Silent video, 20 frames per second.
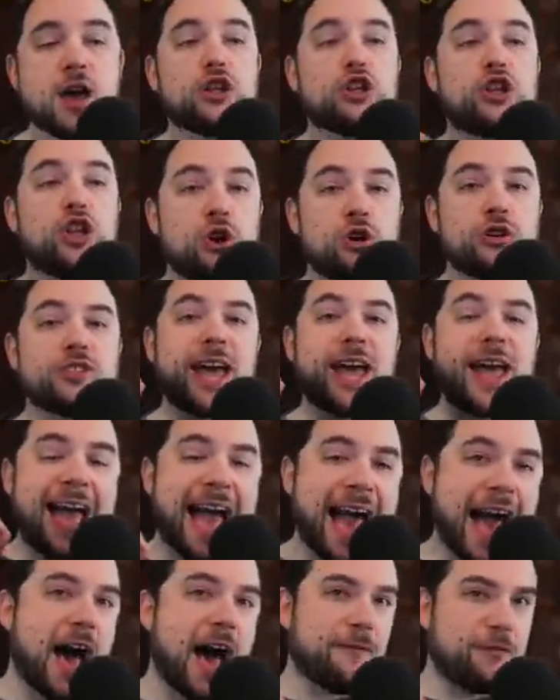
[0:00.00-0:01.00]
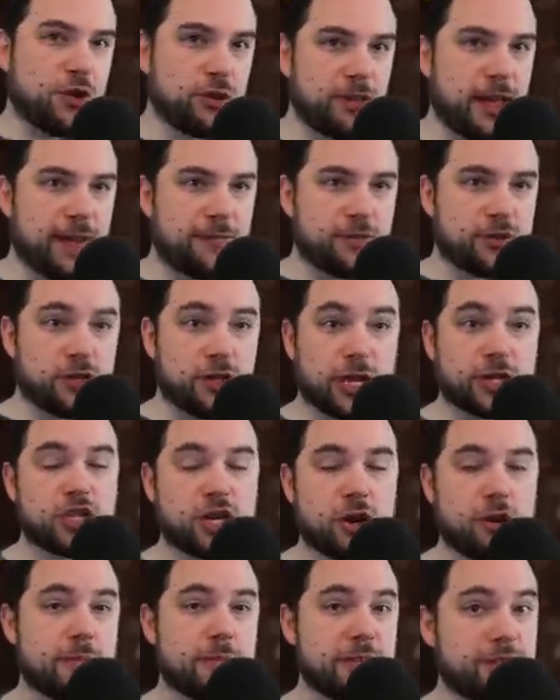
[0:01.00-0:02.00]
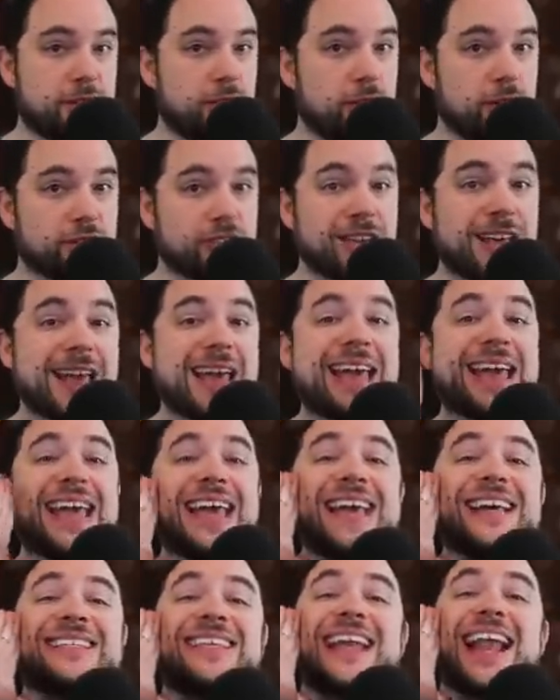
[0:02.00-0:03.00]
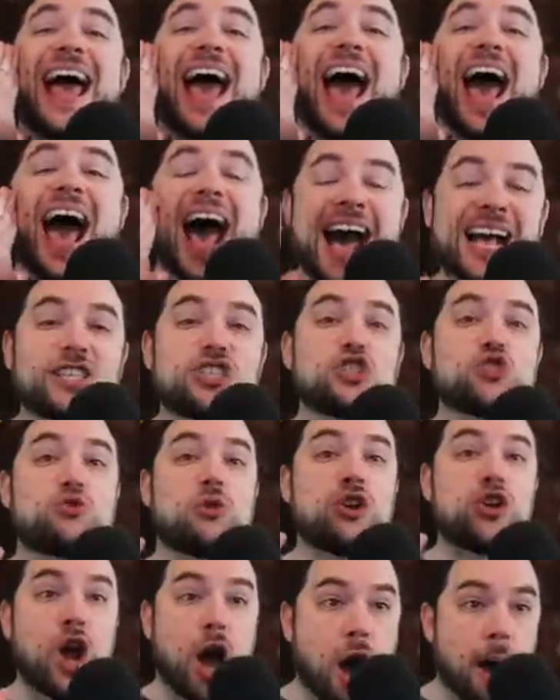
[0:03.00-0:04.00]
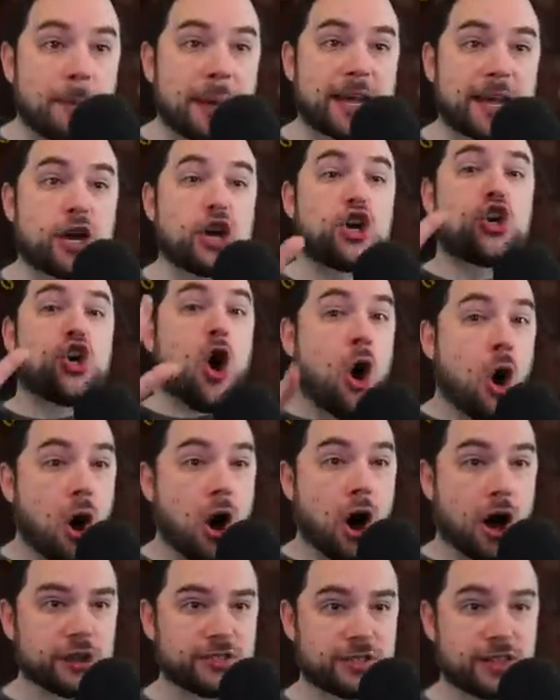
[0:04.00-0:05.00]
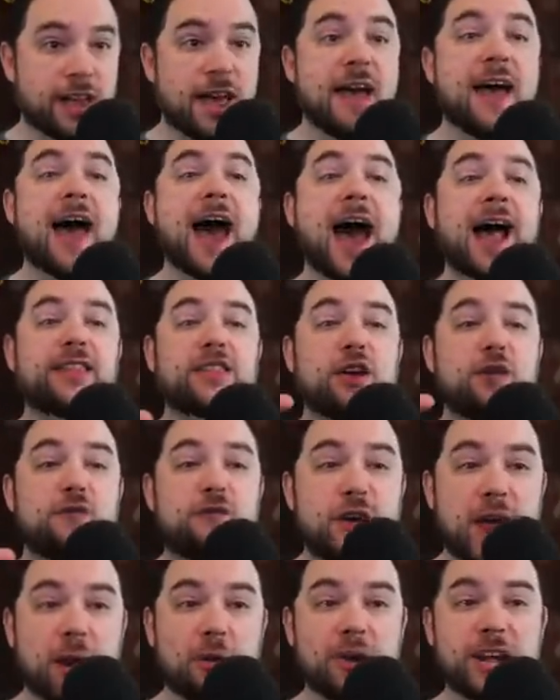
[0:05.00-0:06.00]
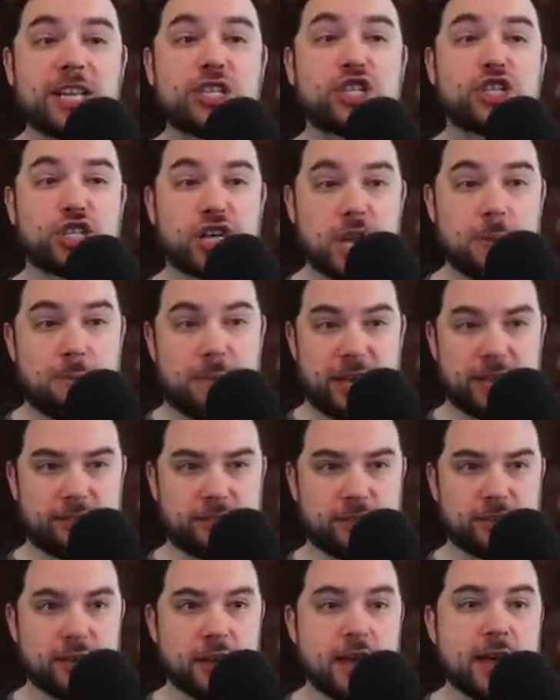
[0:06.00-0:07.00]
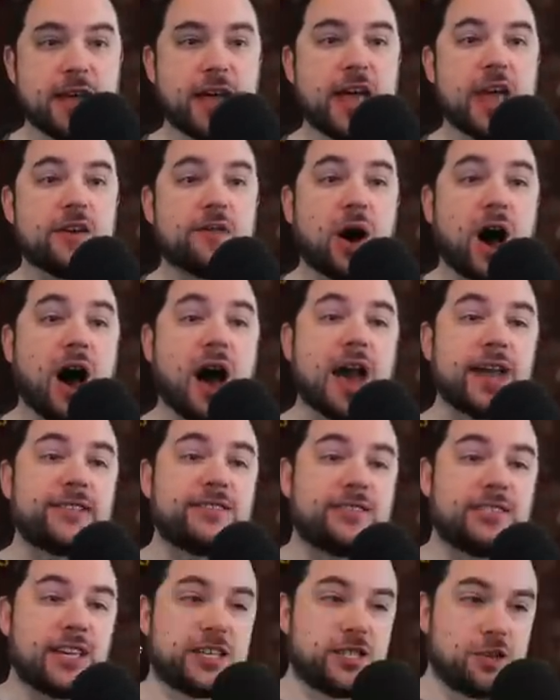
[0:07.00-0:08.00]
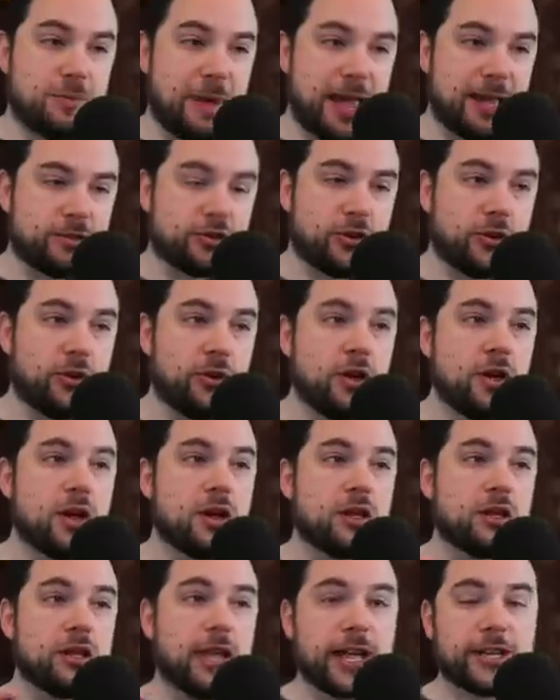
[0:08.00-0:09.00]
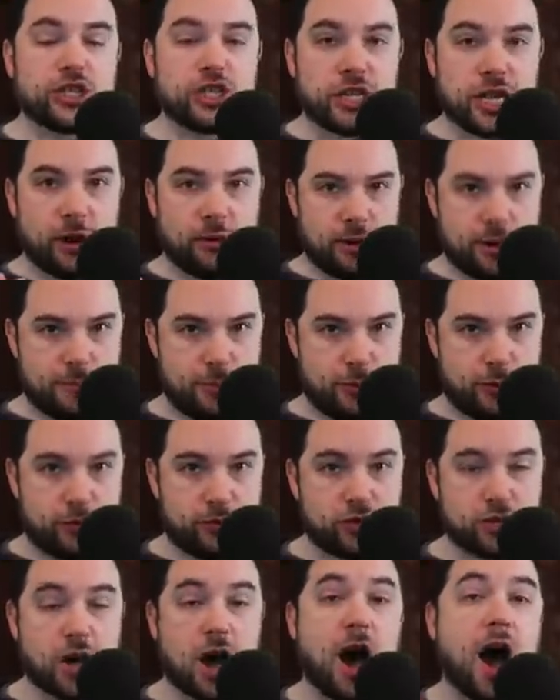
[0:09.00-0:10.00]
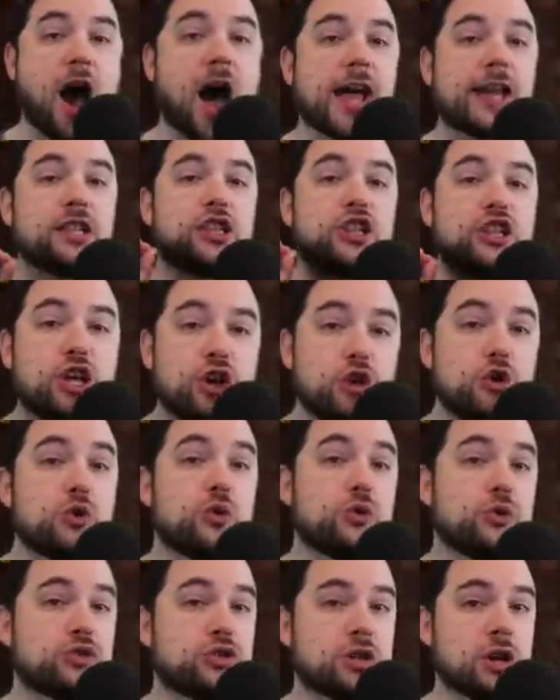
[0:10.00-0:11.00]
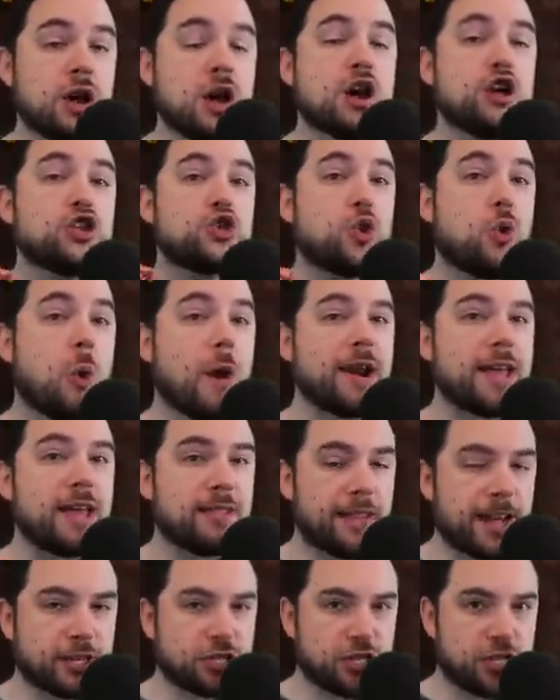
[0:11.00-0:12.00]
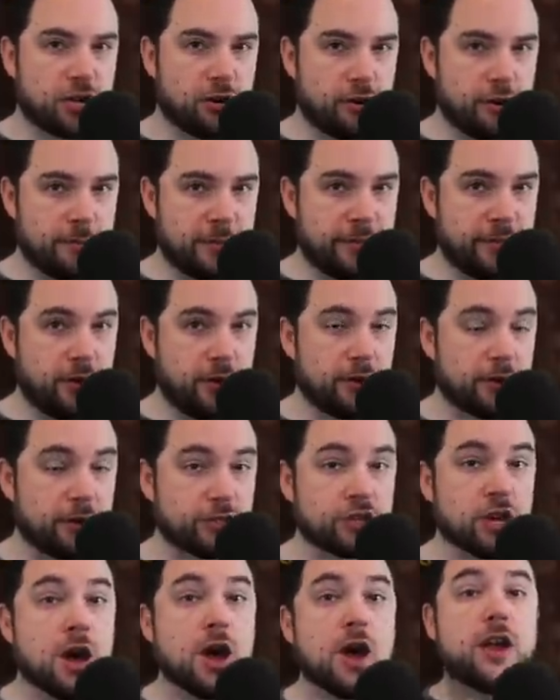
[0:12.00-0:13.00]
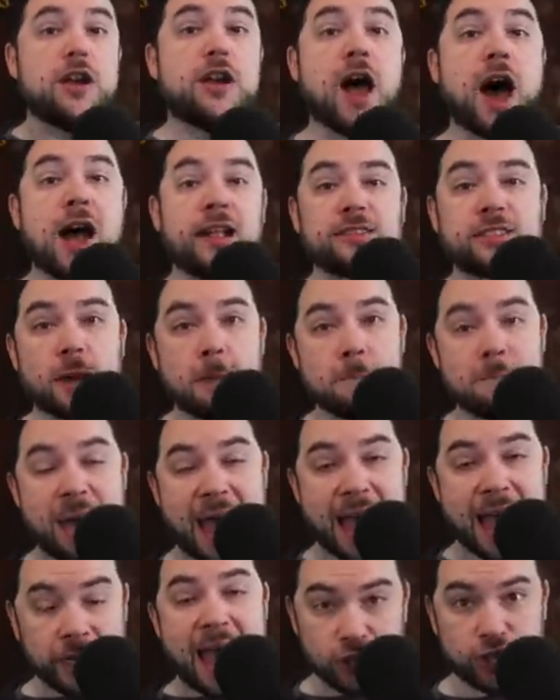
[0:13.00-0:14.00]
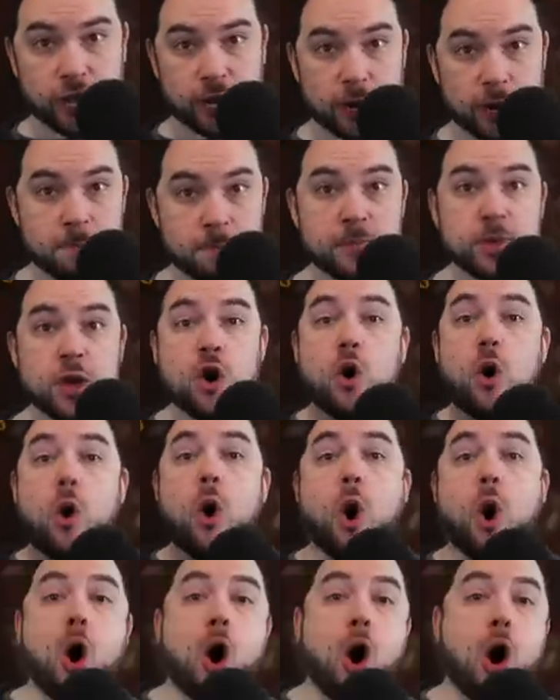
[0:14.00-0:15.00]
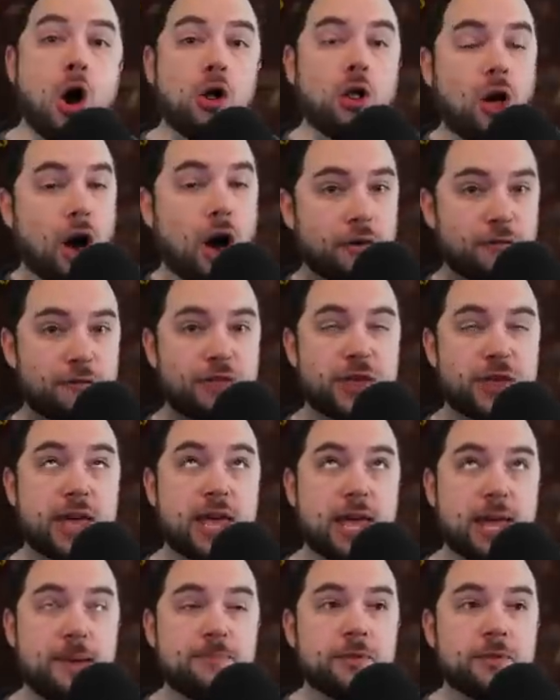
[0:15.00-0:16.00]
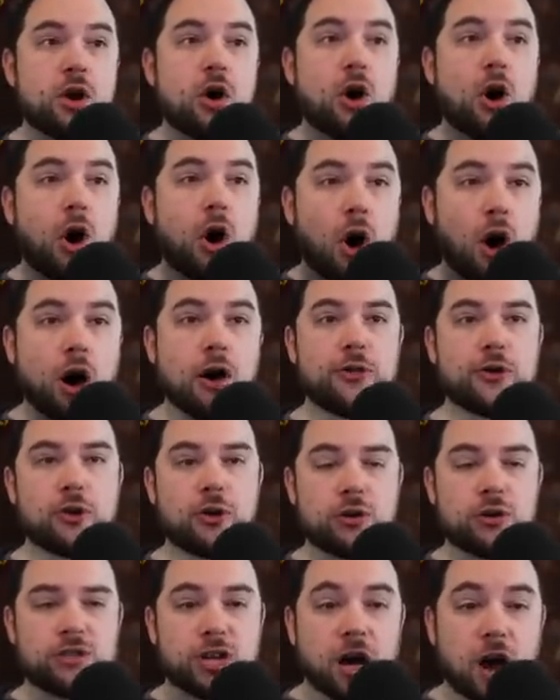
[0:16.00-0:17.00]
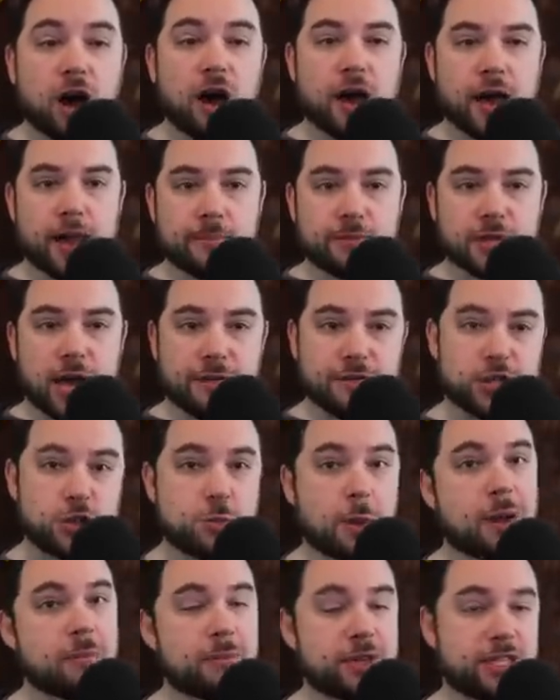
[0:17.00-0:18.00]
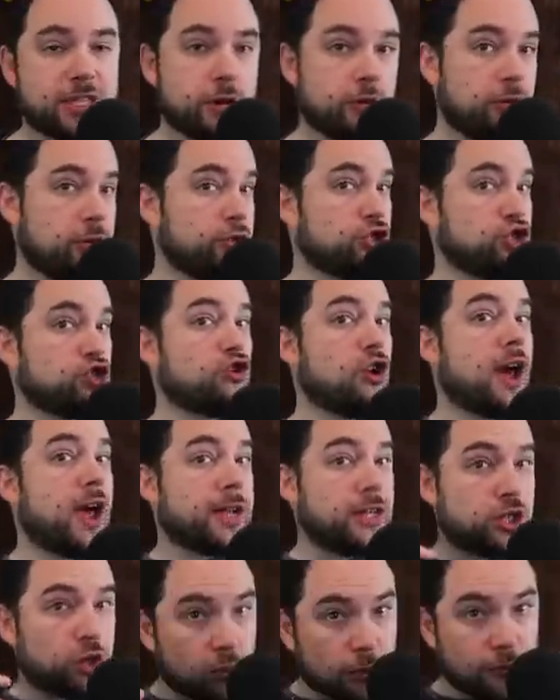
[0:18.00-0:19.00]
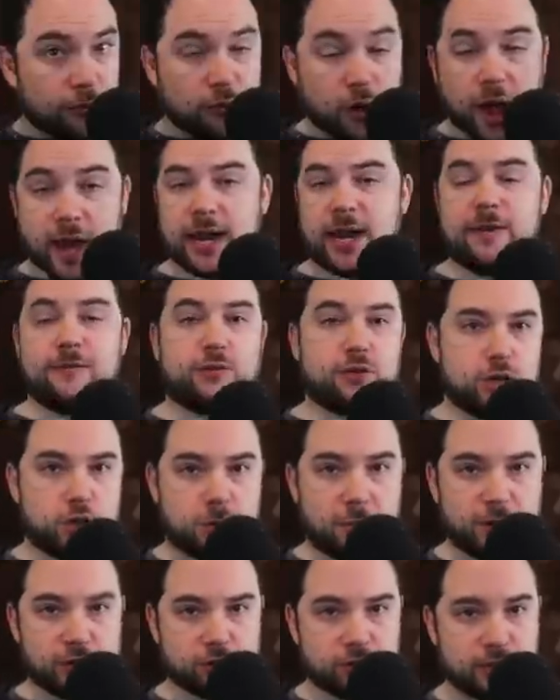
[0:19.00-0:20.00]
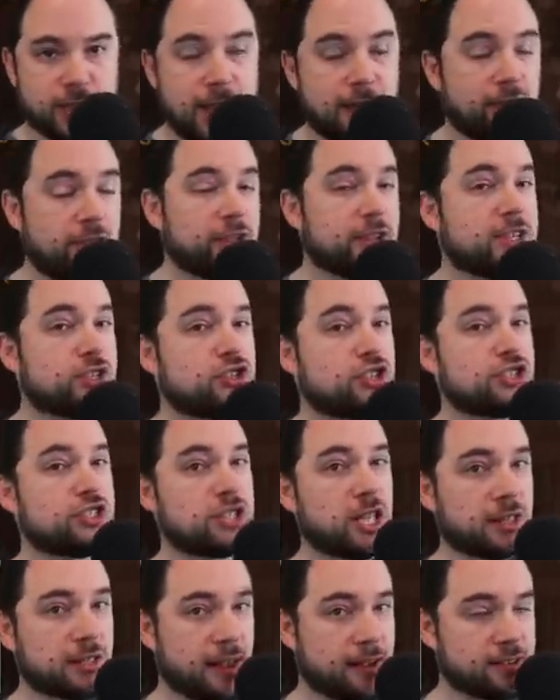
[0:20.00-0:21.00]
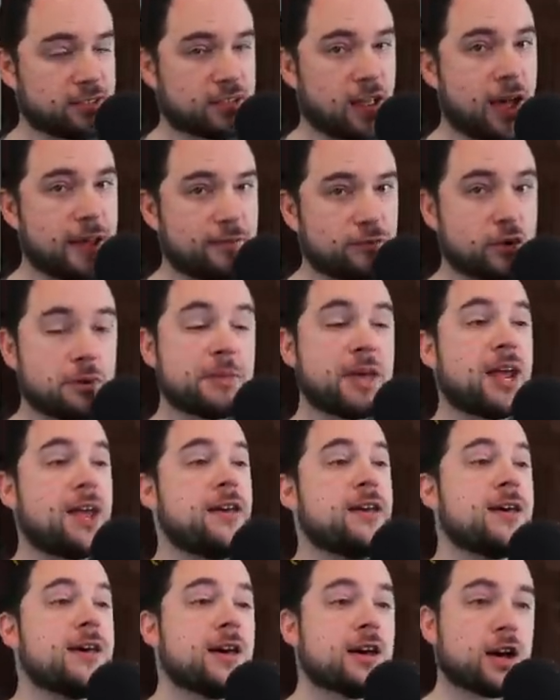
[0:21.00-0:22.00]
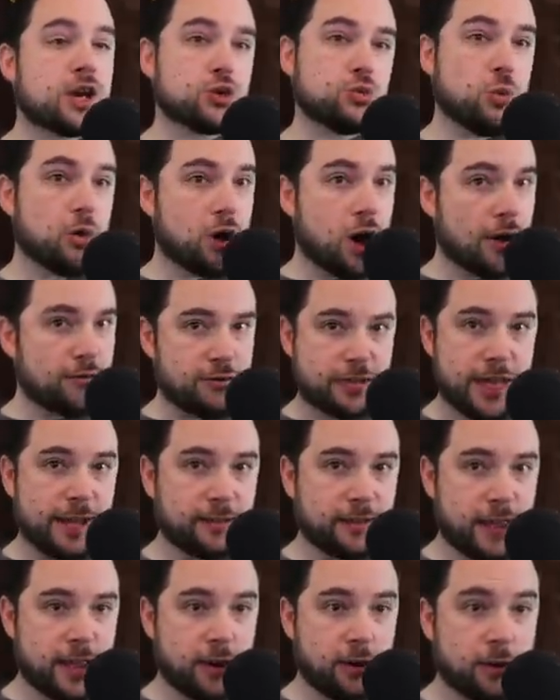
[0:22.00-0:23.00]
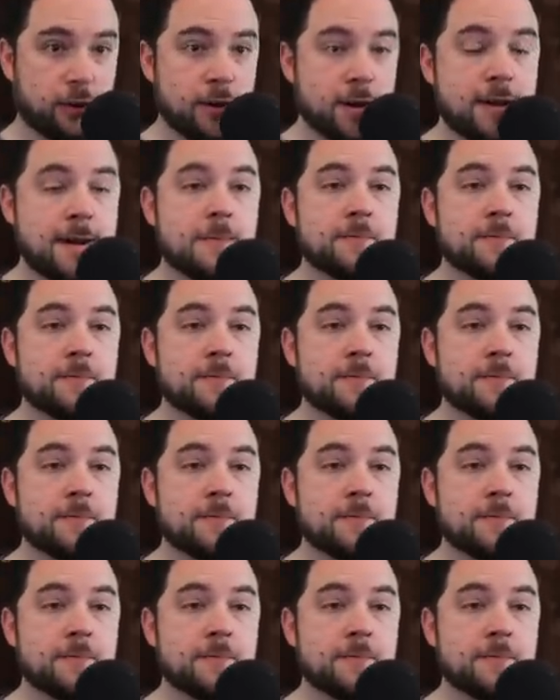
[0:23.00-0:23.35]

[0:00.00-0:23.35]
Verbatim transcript: Losing half your le legendary materials is an astronomical cost. At the very cheapest, if I dismantle legendary boots, I lose 20 legendary materials, not to mention all of the other times I've spent materials trying to refine it for a special talent. Let's just set that aside for a minute because we'll cover that later.